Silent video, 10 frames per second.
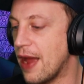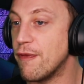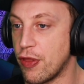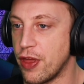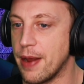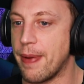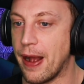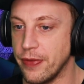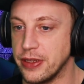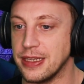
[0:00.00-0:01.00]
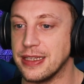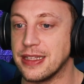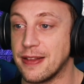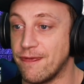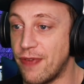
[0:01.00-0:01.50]
everything about this
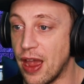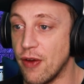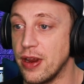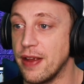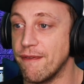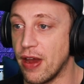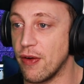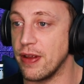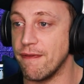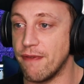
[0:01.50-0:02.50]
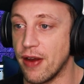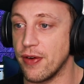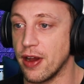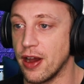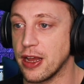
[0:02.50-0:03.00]
is very, very,
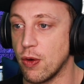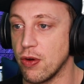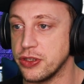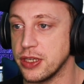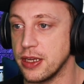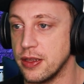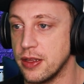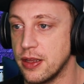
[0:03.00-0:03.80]
very high quality.